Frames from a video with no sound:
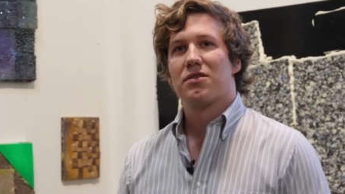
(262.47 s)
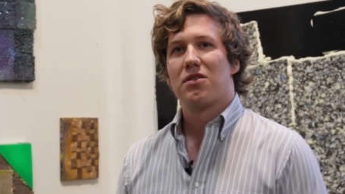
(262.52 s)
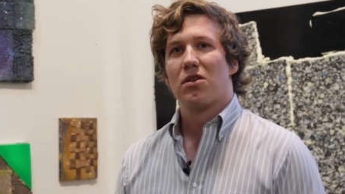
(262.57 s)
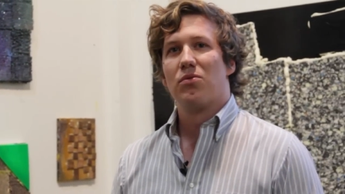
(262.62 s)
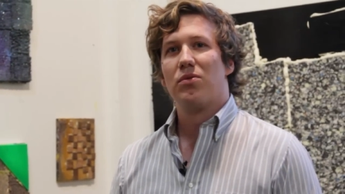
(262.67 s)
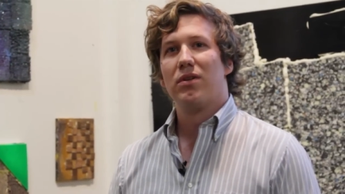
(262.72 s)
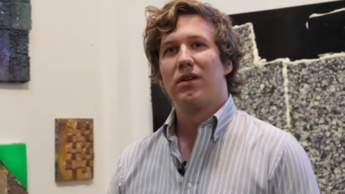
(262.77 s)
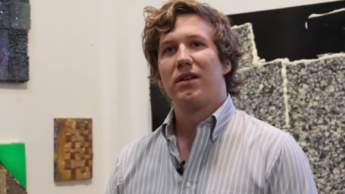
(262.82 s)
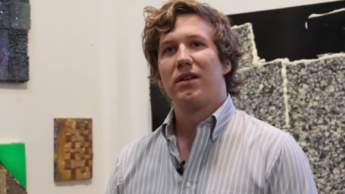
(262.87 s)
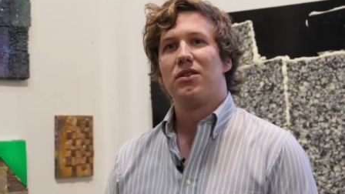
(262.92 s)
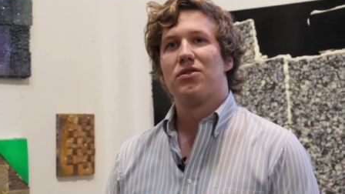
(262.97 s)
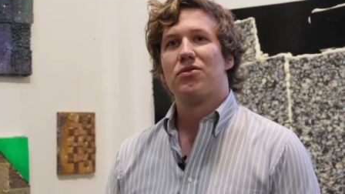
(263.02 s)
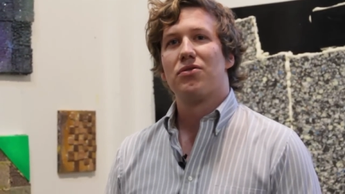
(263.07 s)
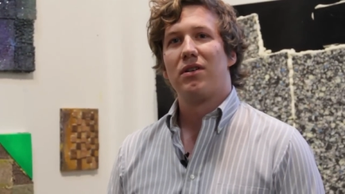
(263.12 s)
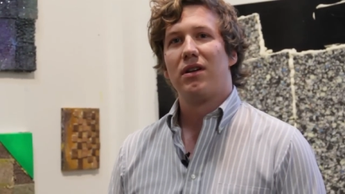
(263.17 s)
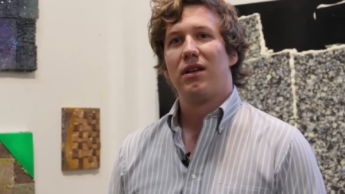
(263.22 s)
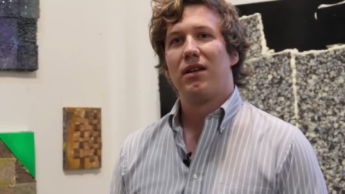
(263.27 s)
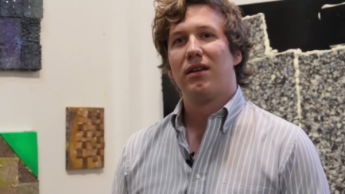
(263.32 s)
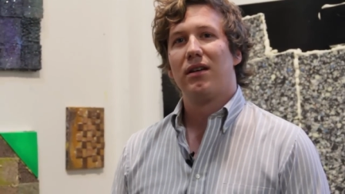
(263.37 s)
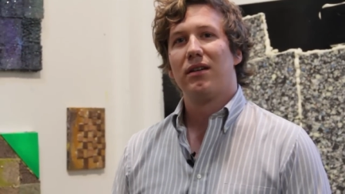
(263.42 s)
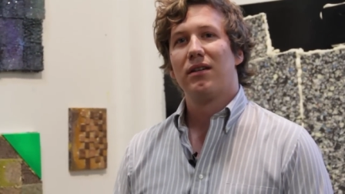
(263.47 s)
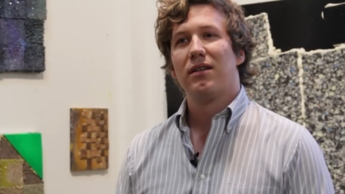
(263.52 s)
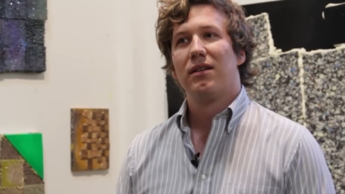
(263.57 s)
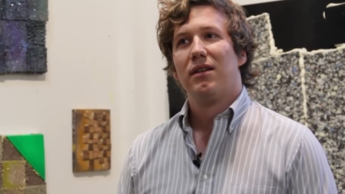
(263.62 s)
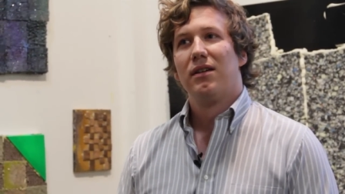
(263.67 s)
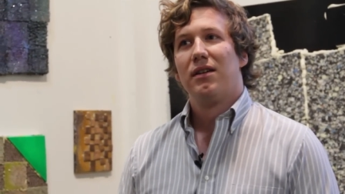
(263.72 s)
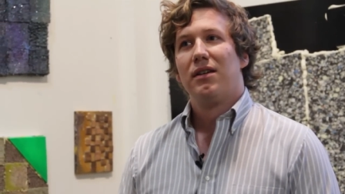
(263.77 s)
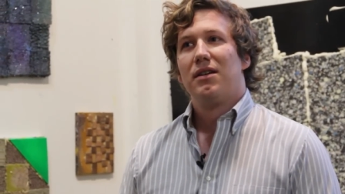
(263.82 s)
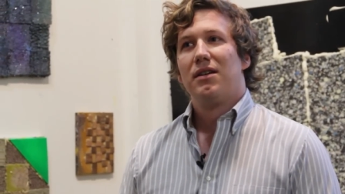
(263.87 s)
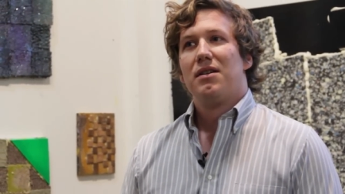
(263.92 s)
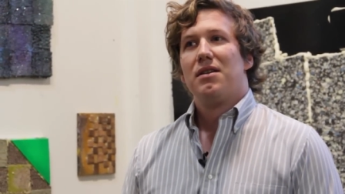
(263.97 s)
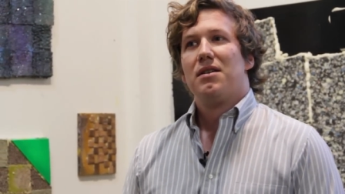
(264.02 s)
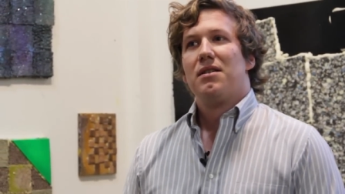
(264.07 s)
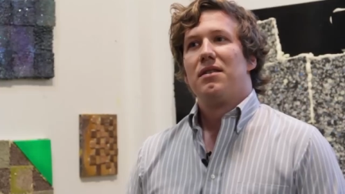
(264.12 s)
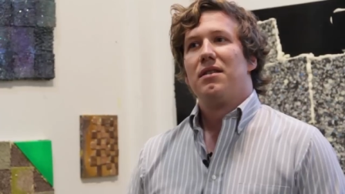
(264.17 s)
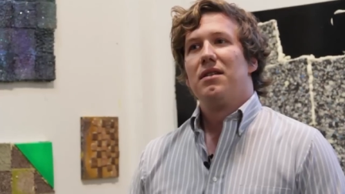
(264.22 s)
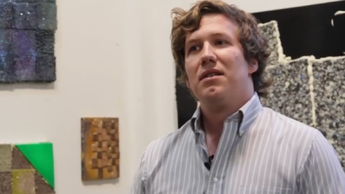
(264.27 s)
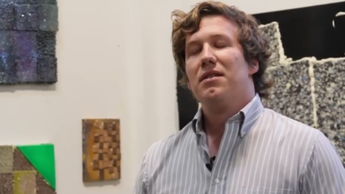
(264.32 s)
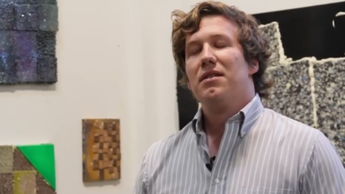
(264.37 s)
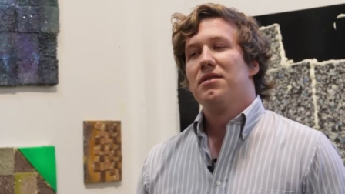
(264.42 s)
So really treating
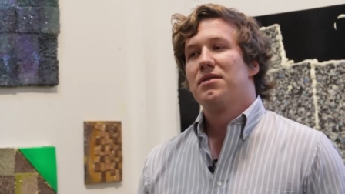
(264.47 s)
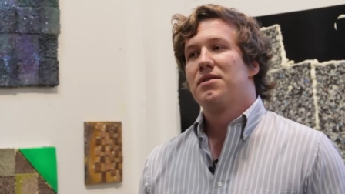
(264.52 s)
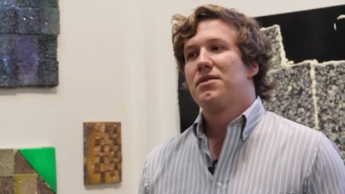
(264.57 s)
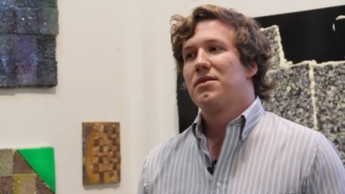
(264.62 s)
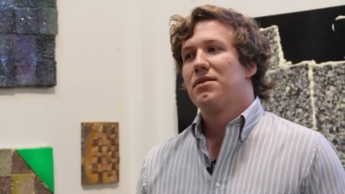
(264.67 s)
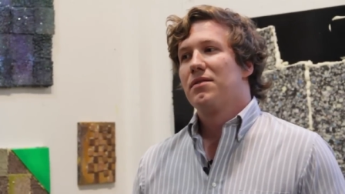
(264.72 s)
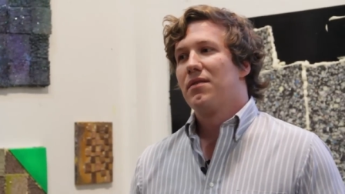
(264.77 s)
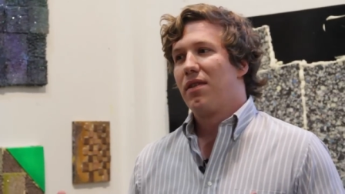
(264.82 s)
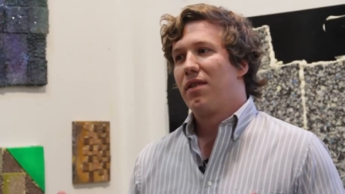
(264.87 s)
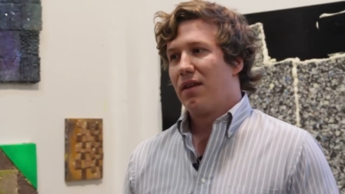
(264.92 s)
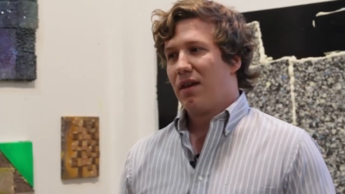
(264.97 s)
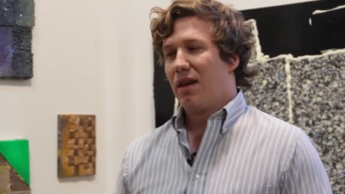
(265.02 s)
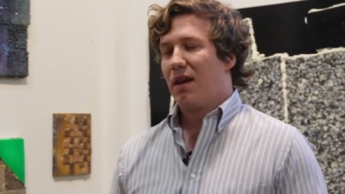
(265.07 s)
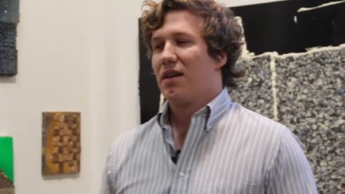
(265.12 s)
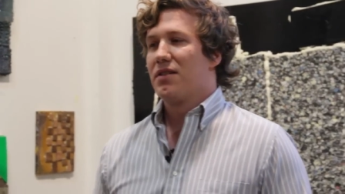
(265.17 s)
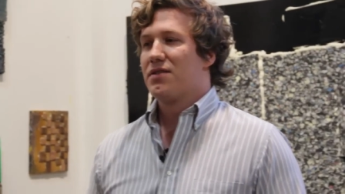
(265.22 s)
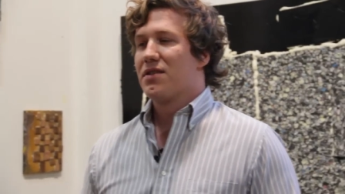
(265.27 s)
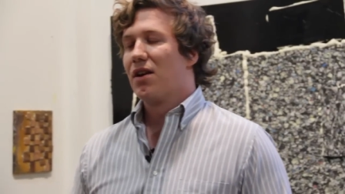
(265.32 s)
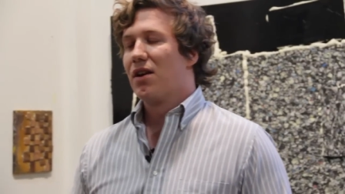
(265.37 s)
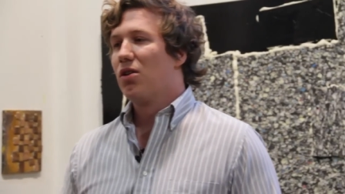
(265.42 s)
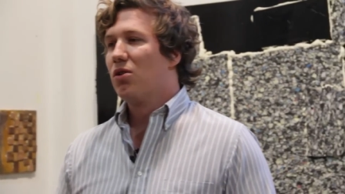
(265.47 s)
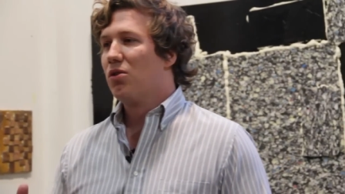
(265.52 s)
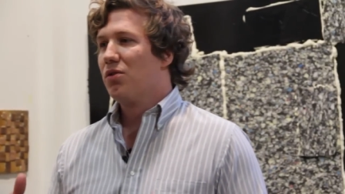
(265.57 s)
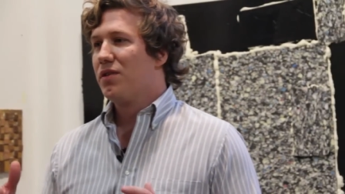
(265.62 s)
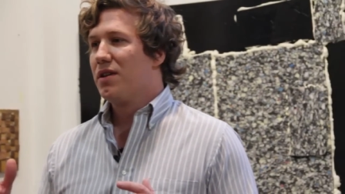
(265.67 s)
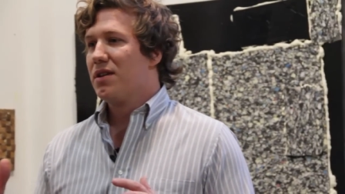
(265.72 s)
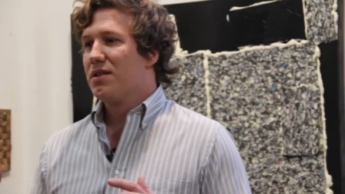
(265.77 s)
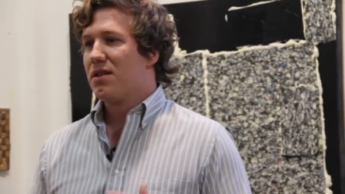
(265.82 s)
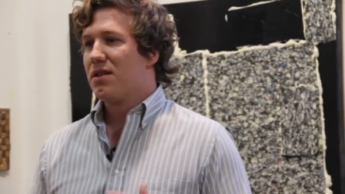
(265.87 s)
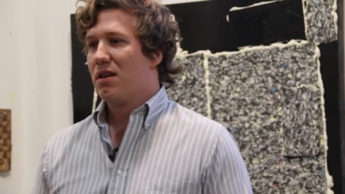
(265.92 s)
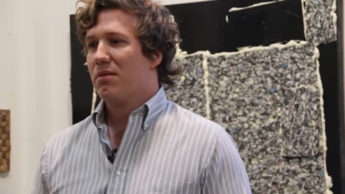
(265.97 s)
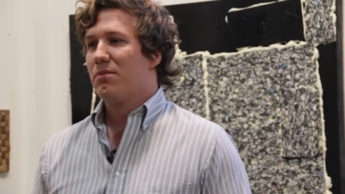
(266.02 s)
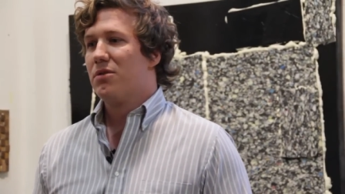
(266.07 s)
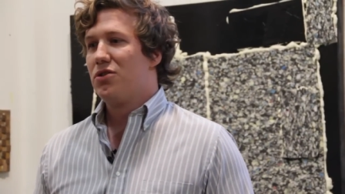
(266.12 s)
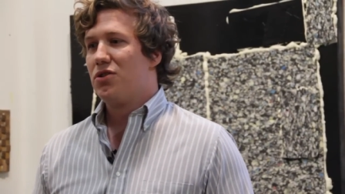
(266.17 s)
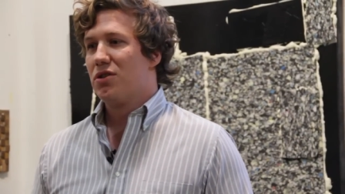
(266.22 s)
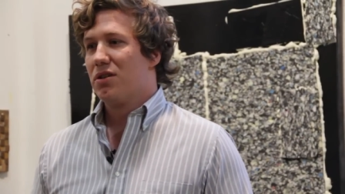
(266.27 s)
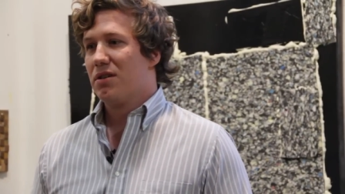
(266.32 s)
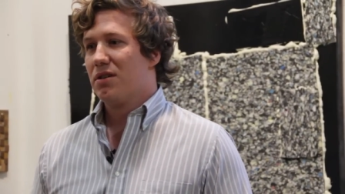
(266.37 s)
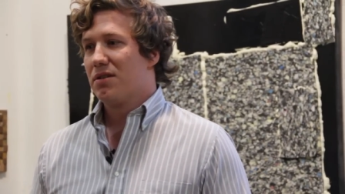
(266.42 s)
these things that hold these
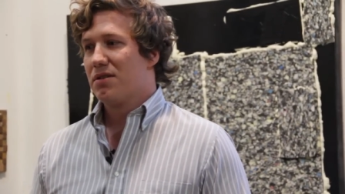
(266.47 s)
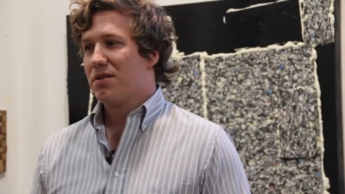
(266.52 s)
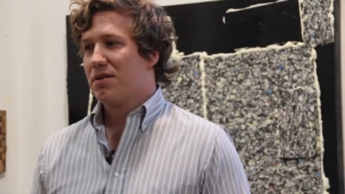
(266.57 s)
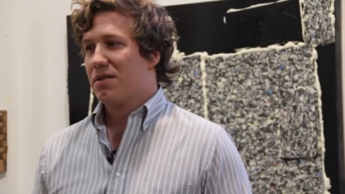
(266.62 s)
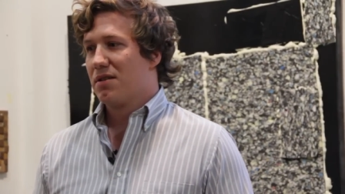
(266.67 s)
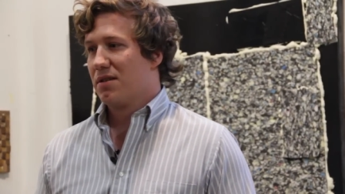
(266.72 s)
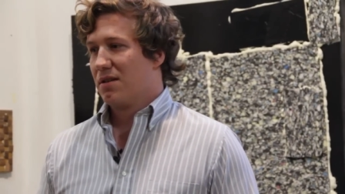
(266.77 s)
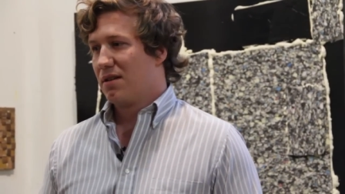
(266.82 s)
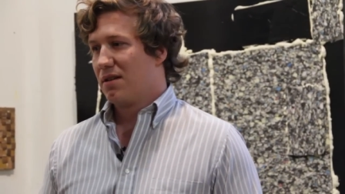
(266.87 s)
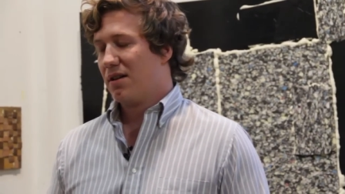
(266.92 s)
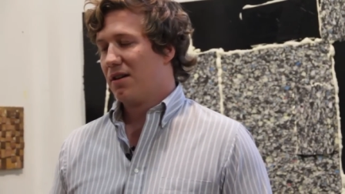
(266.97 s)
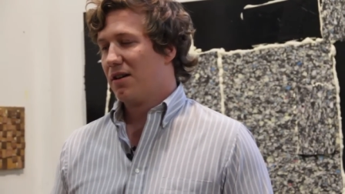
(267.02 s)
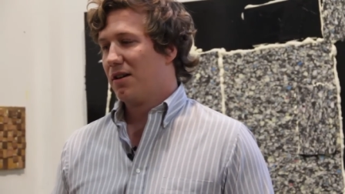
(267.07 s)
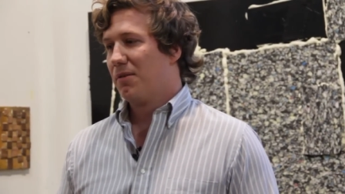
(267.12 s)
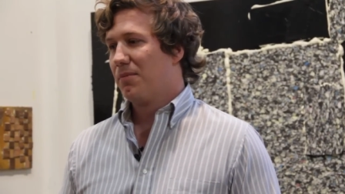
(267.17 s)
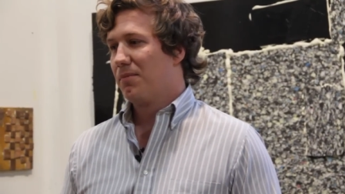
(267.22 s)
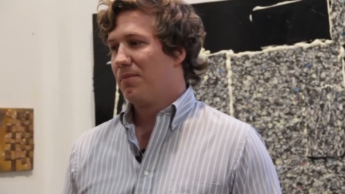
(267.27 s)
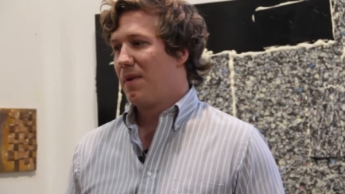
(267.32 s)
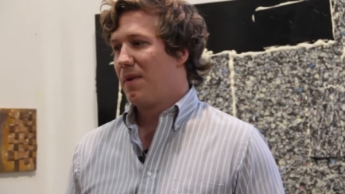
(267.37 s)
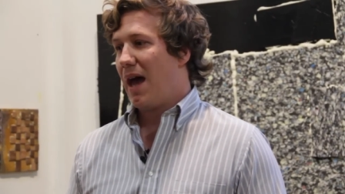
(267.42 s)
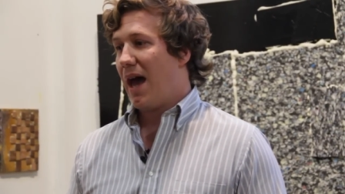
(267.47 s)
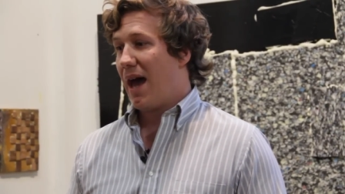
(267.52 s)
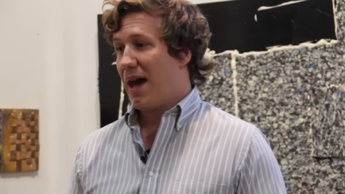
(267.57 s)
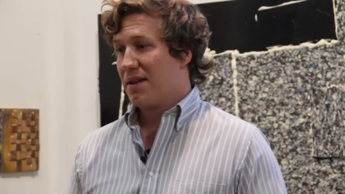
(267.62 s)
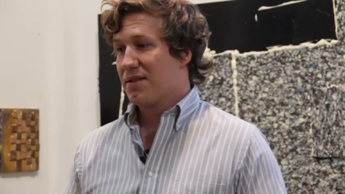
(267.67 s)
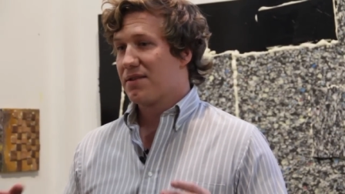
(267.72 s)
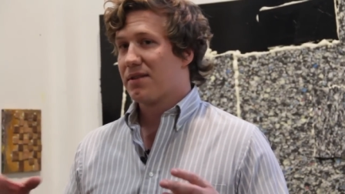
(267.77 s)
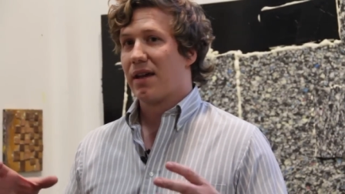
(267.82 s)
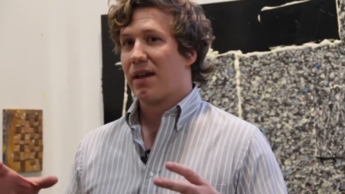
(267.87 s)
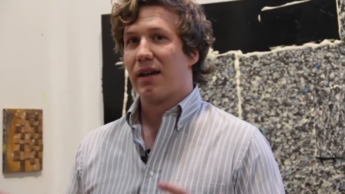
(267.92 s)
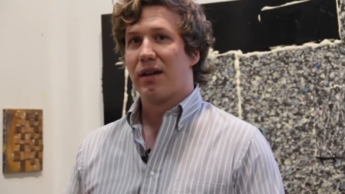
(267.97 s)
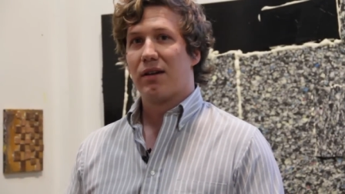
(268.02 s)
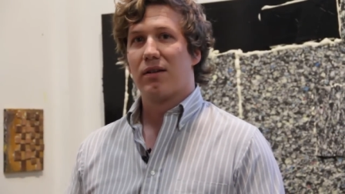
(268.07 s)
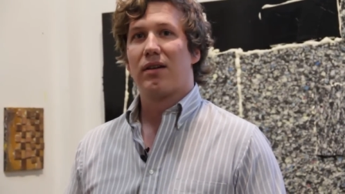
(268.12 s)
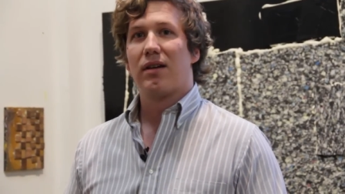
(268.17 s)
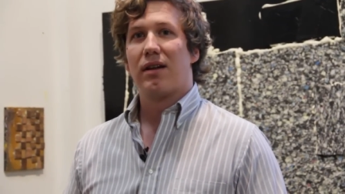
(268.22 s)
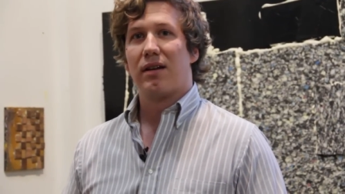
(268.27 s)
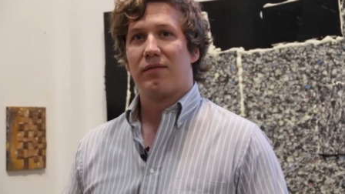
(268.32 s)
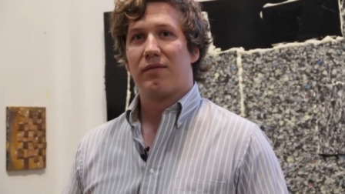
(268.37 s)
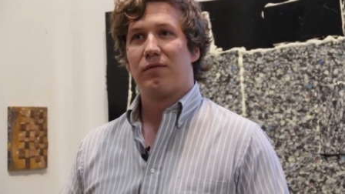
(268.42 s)
images um, as like,
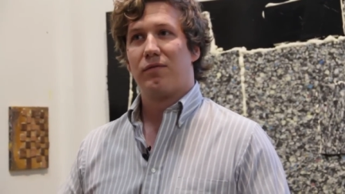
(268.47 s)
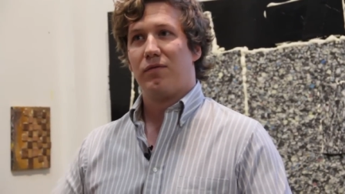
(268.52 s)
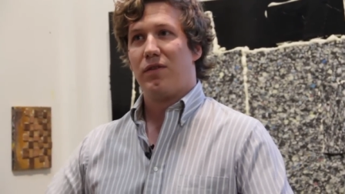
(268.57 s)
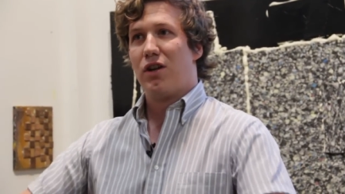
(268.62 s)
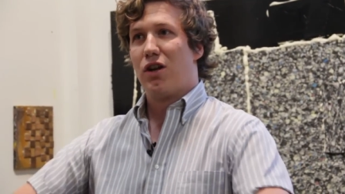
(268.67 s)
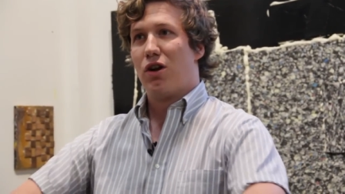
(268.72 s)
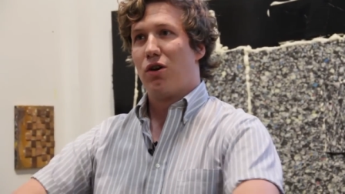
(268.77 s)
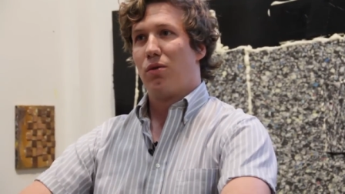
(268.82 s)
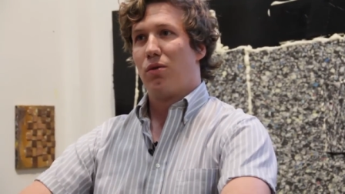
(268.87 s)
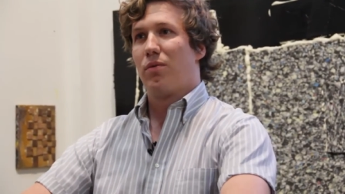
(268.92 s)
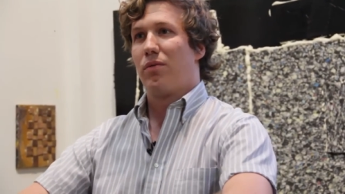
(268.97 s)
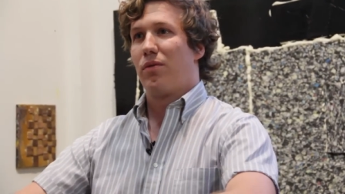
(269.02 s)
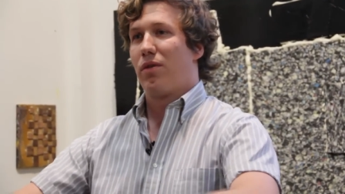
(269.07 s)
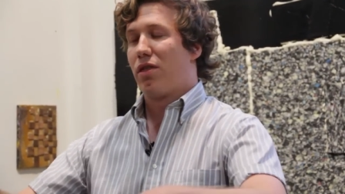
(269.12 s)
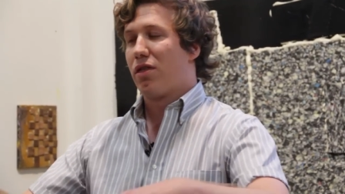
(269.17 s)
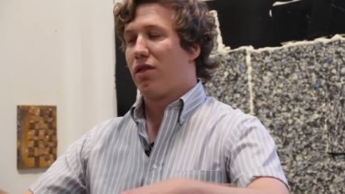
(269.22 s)
you know,